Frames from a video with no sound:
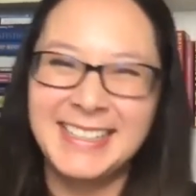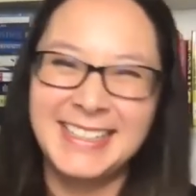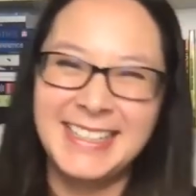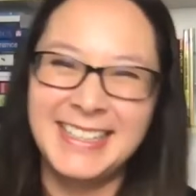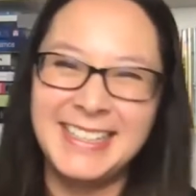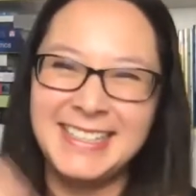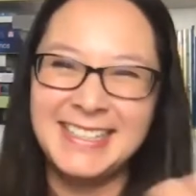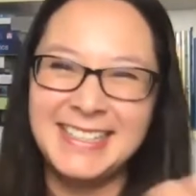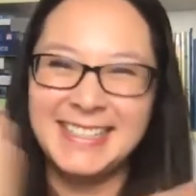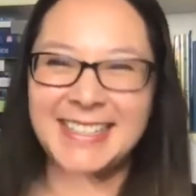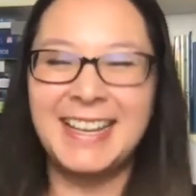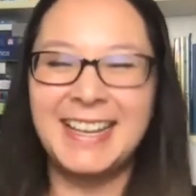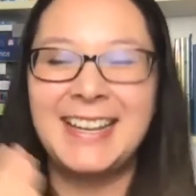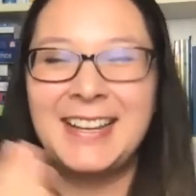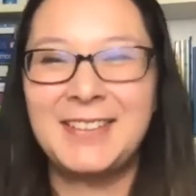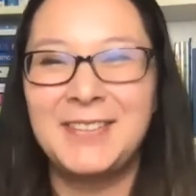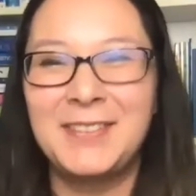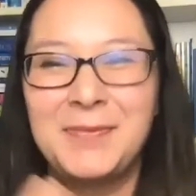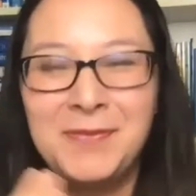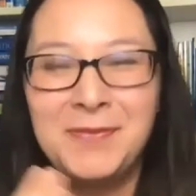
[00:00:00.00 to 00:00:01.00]
you just gotta
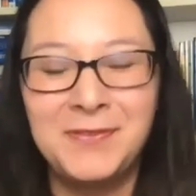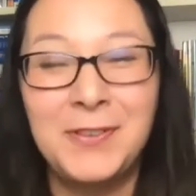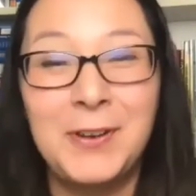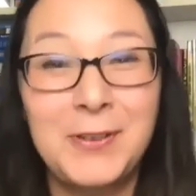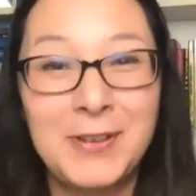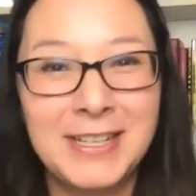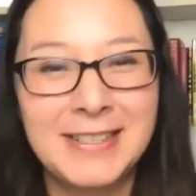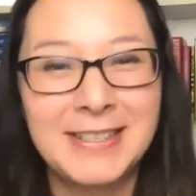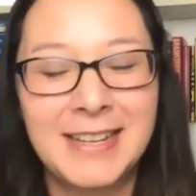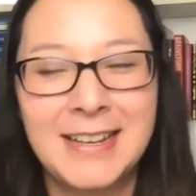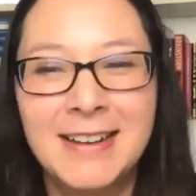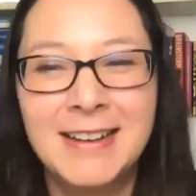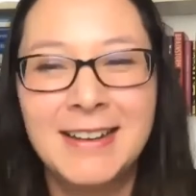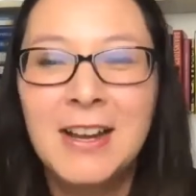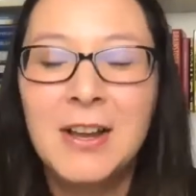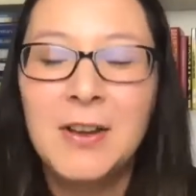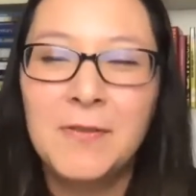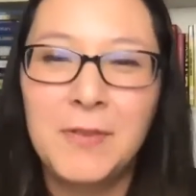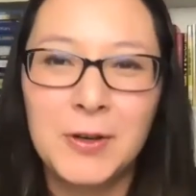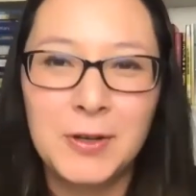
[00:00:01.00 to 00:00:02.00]
yeah. focus on
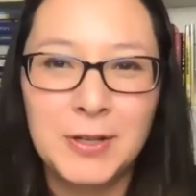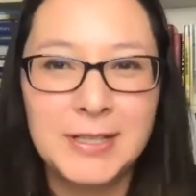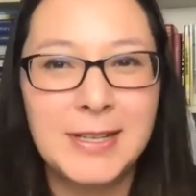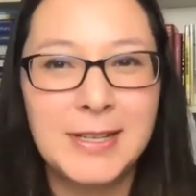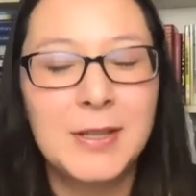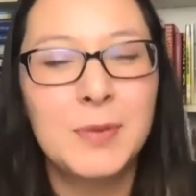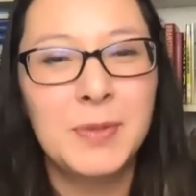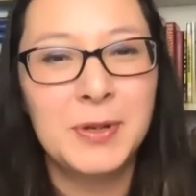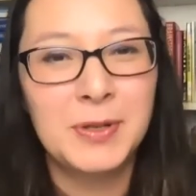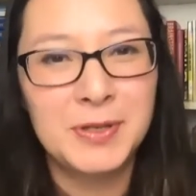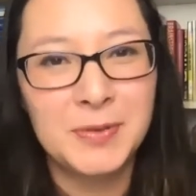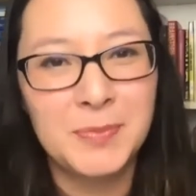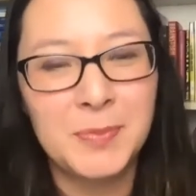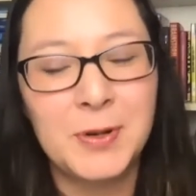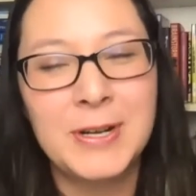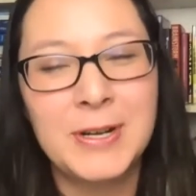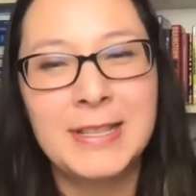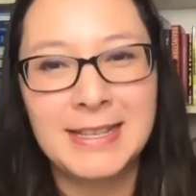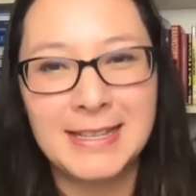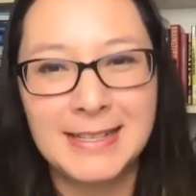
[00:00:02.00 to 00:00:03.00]
focus on the most
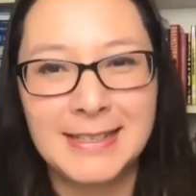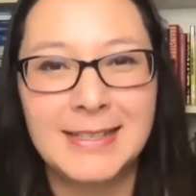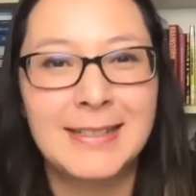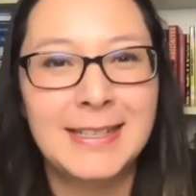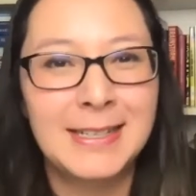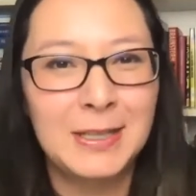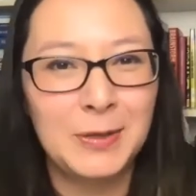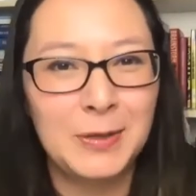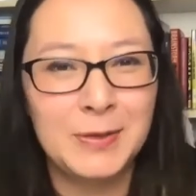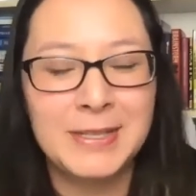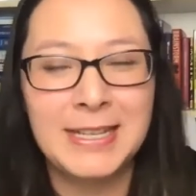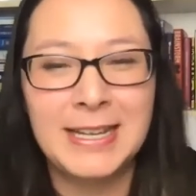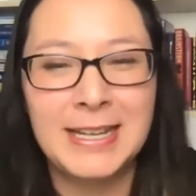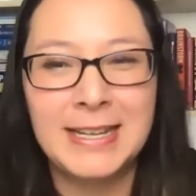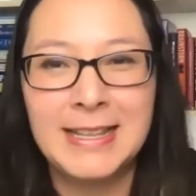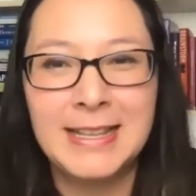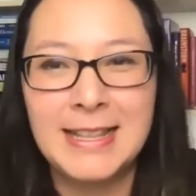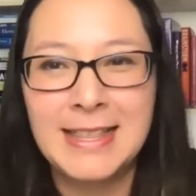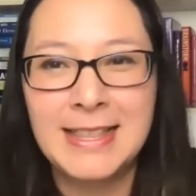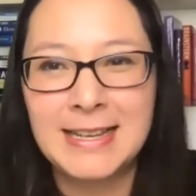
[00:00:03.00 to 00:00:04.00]
important things. And like you were saying,
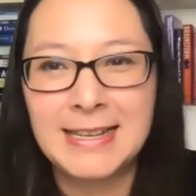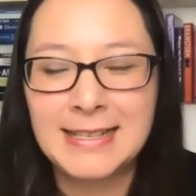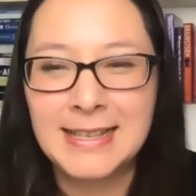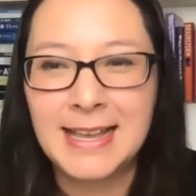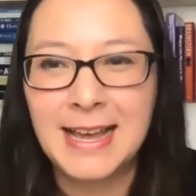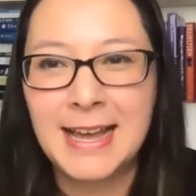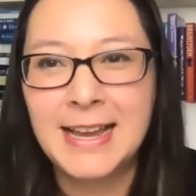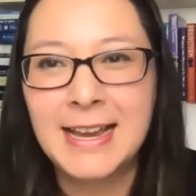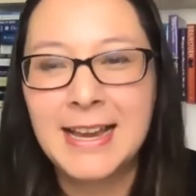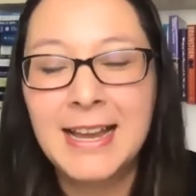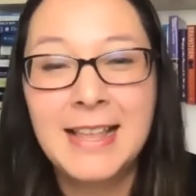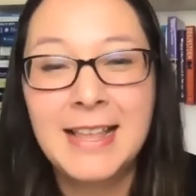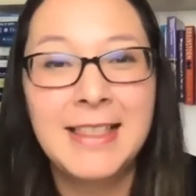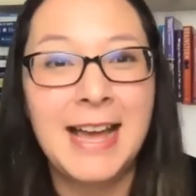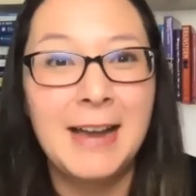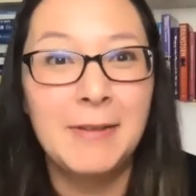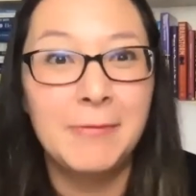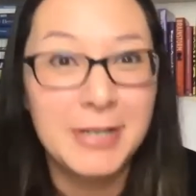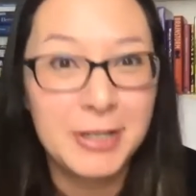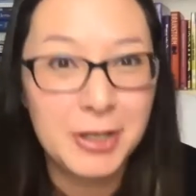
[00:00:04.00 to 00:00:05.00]
the things that
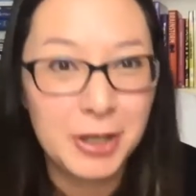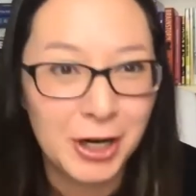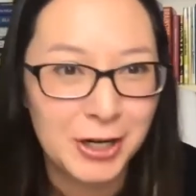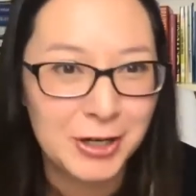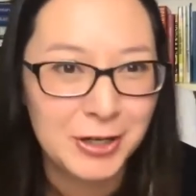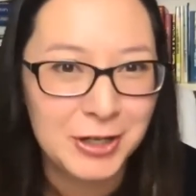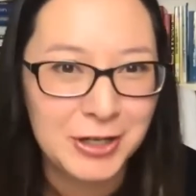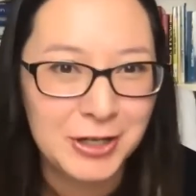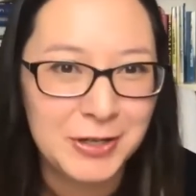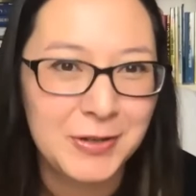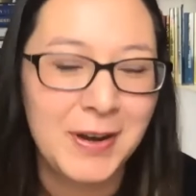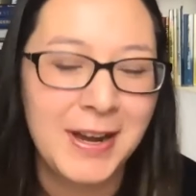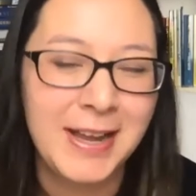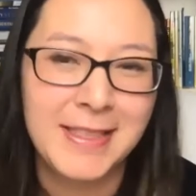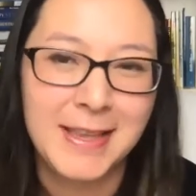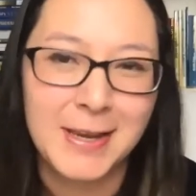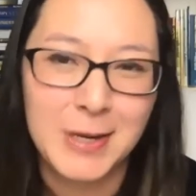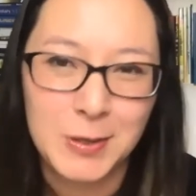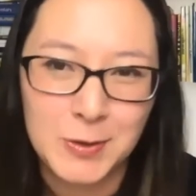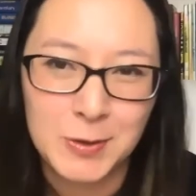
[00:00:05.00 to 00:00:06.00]
that recharge you and
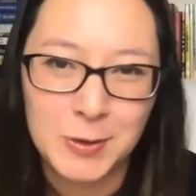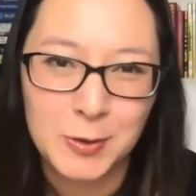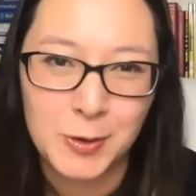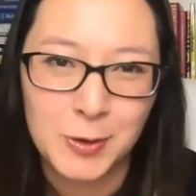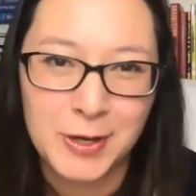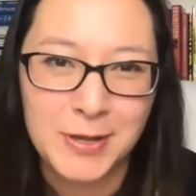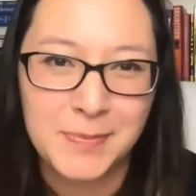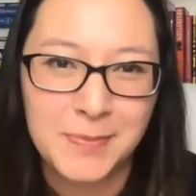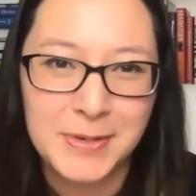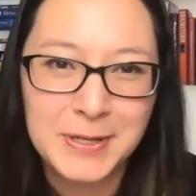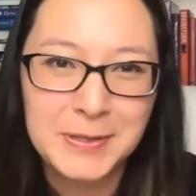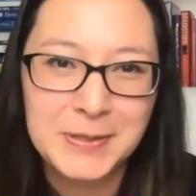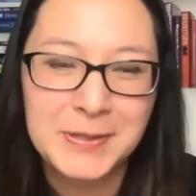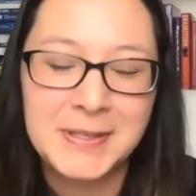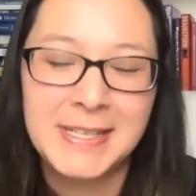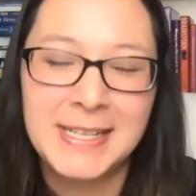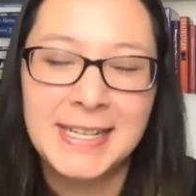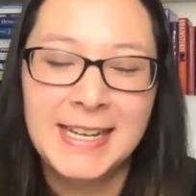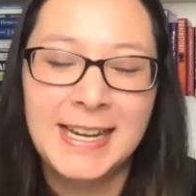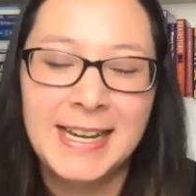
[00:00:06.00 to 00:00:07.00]
that you enjoy the
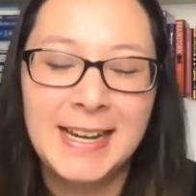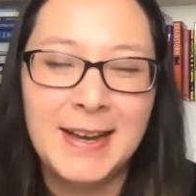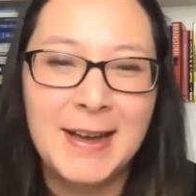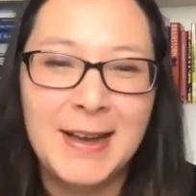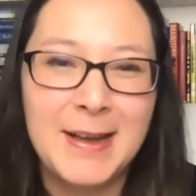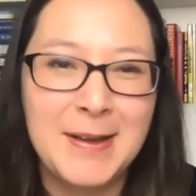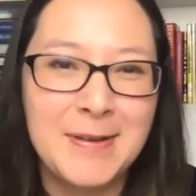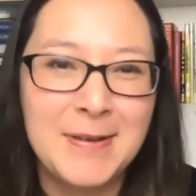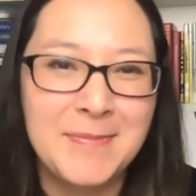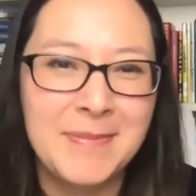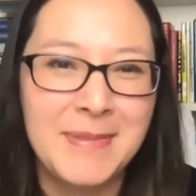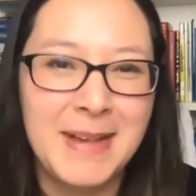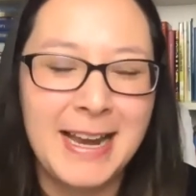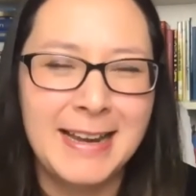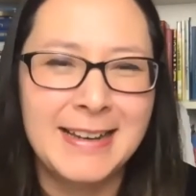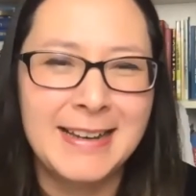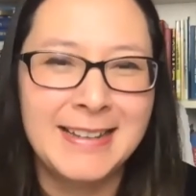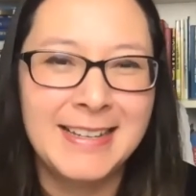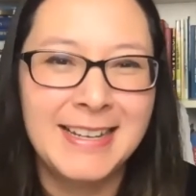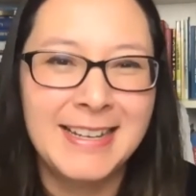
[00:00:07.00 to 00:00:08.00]
most. Um,
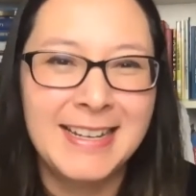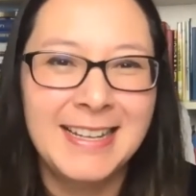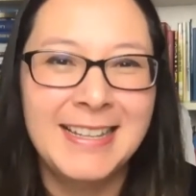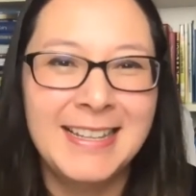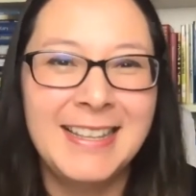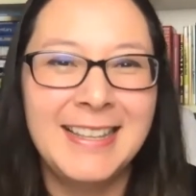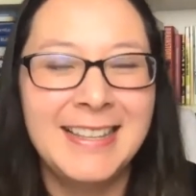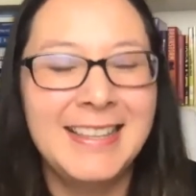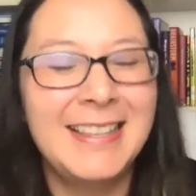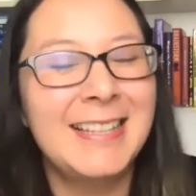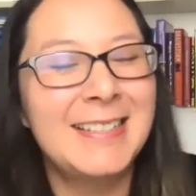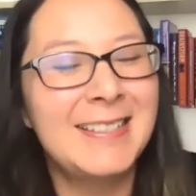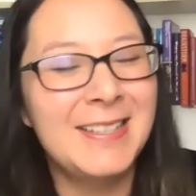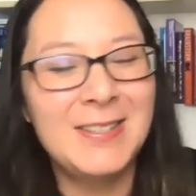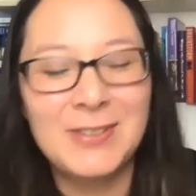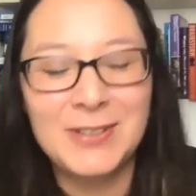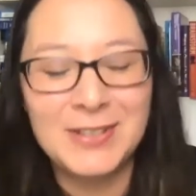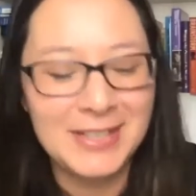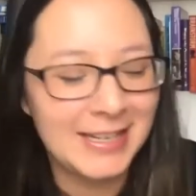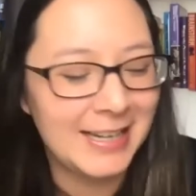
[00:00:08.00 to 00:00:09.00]
and that's
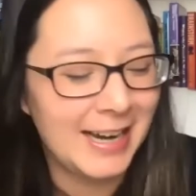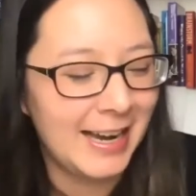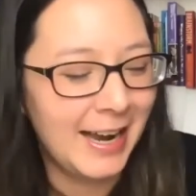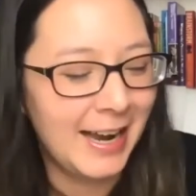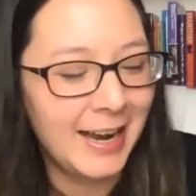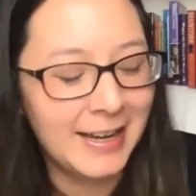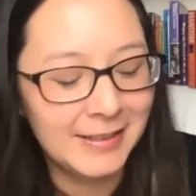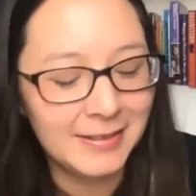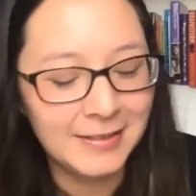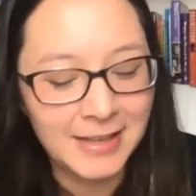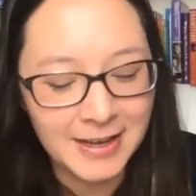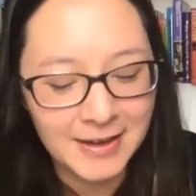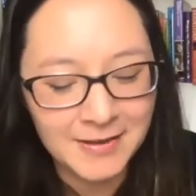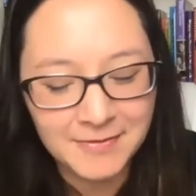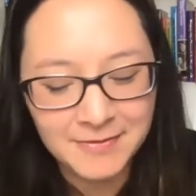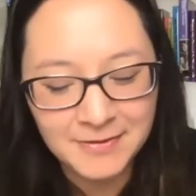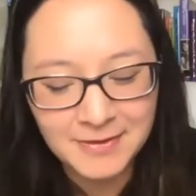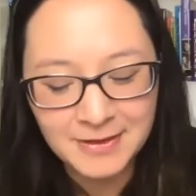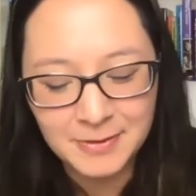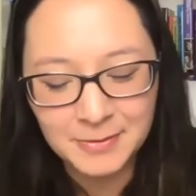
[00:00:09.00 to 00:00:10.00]
interesting. I, I
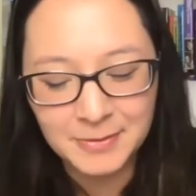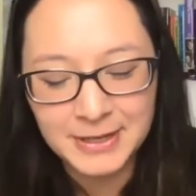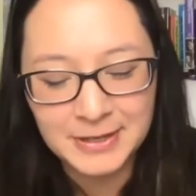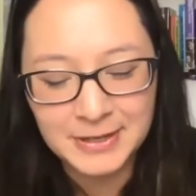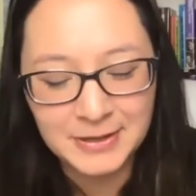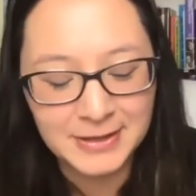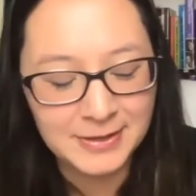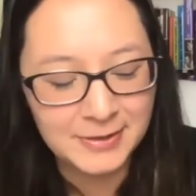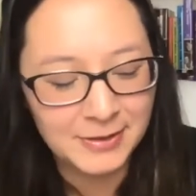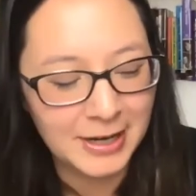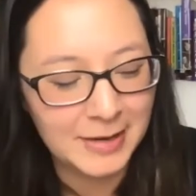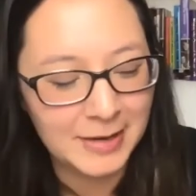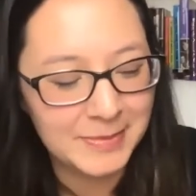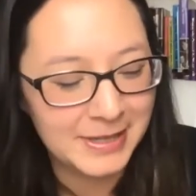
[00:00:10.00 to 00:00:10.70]
love the way you described